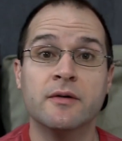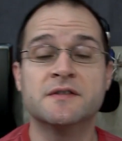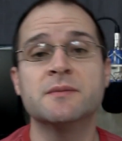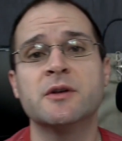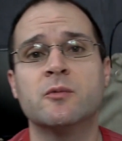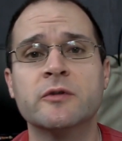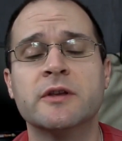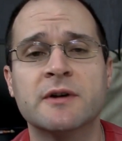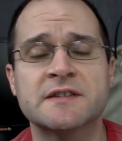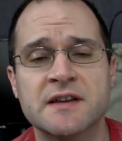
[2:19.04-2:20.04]
if somebody
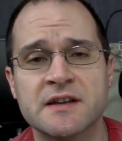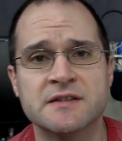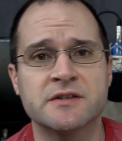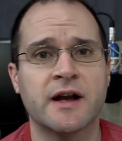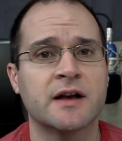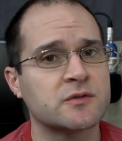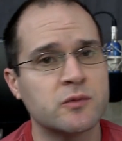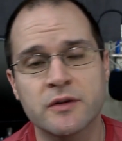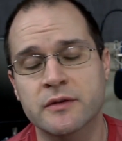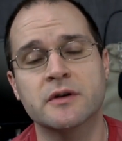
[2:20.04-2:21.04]
really wants to get into your house,
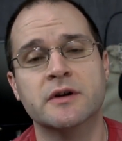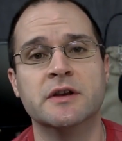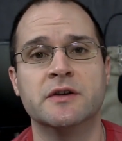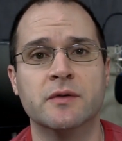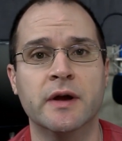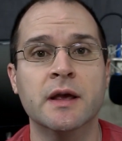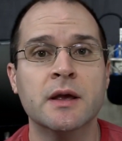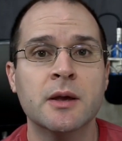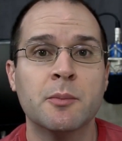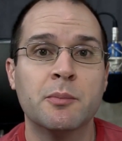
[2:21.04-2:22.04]
well, they're going to do it.
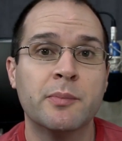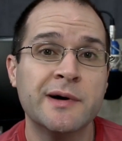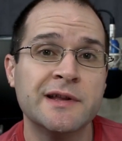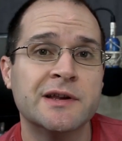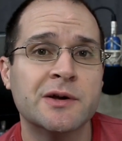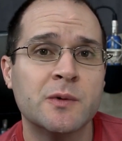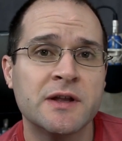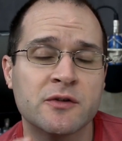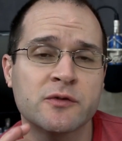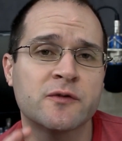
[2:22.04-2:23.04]
But you know
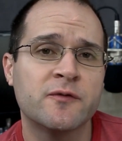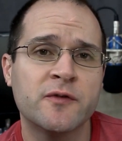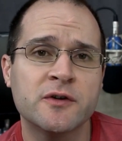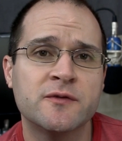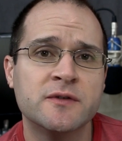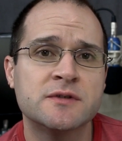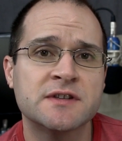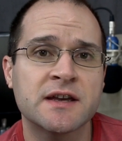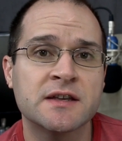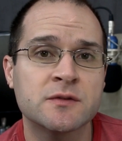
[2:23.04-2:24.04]
what, those first few
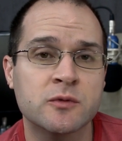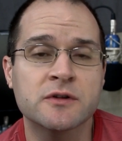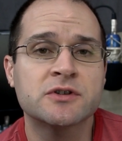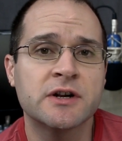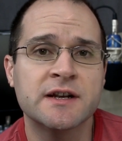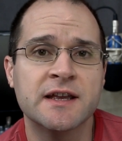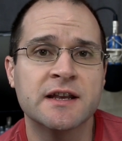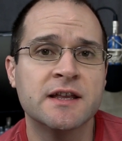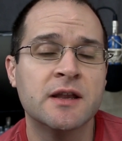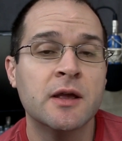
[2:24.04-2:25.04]
seconds where they're trying to get
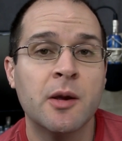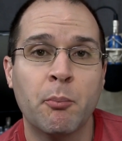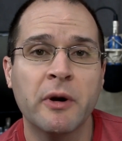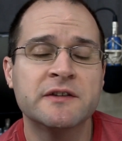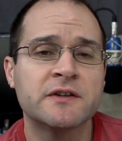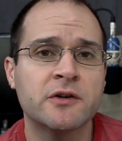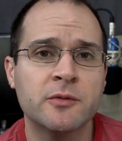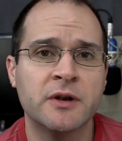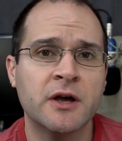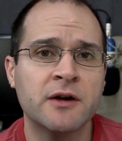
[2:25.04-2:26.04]
in might deter
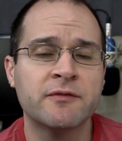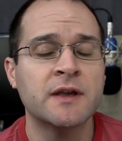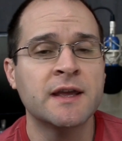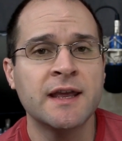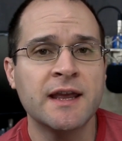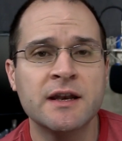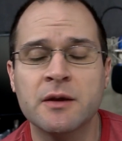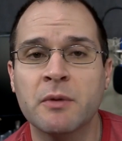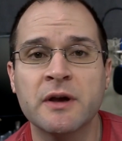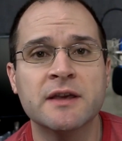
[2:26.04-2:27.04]
them enough, and
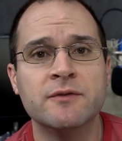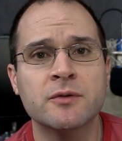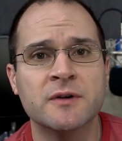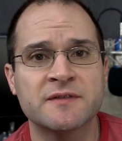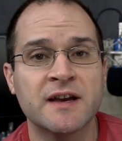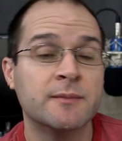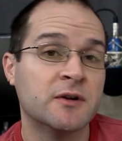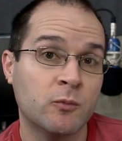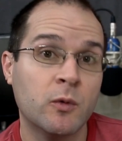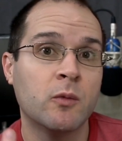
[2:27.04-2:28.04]
it might give you enough time
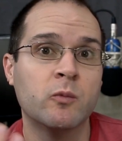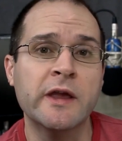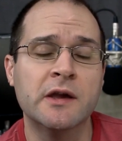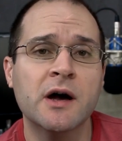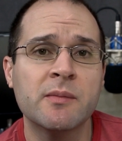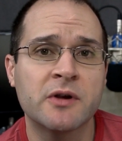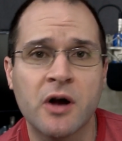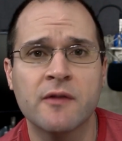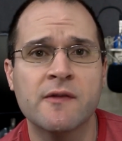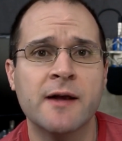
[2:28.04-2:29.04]
to, well, wake up,
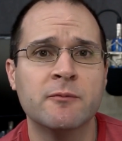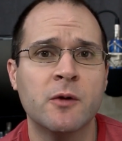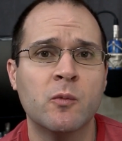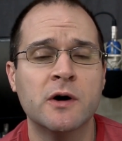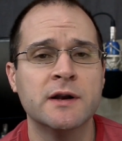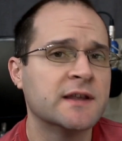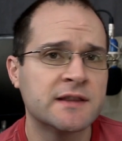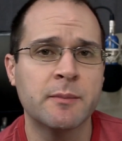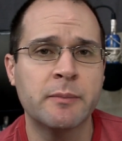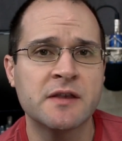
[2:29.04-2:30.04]
call nine one one,
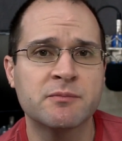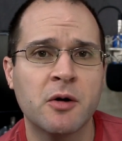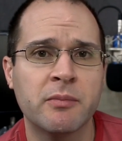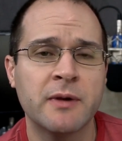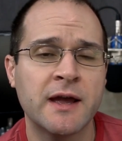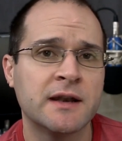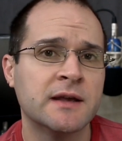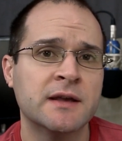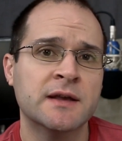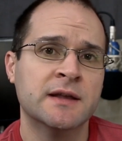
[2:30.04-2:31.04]
get that baseball bat
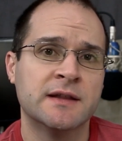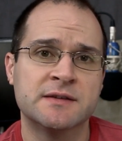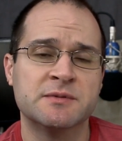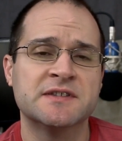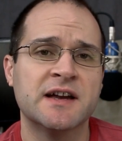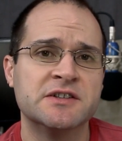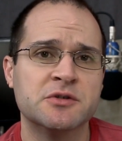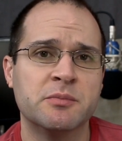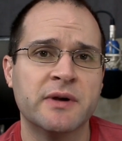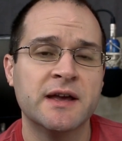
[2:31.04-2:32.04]
that's beside
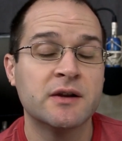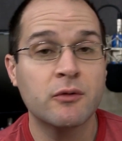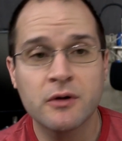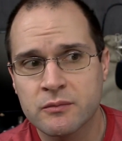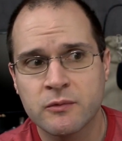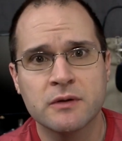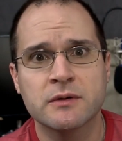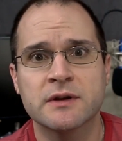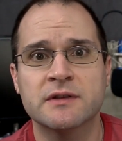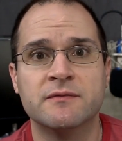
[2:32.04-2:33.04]
your bed, or, well,
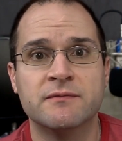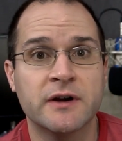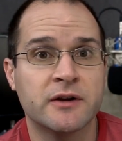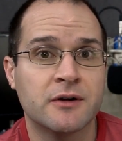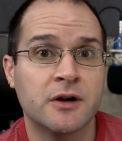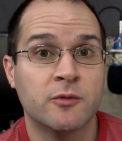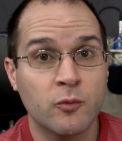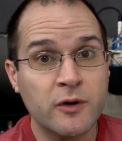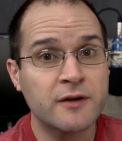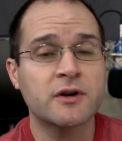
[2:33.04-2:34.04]
get the firearm, or
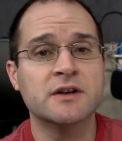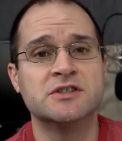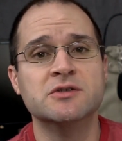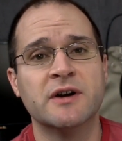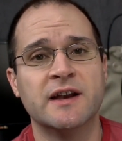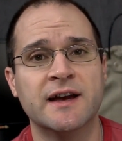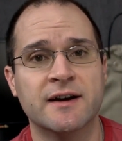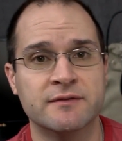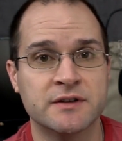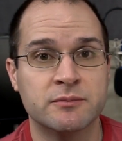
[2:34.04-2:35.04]
whatever else you might
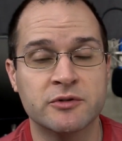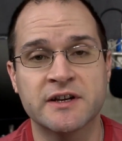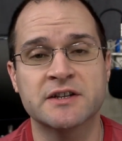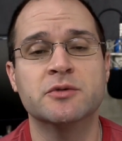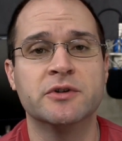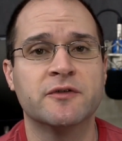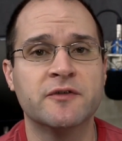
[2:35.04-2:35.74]
have to protect you and your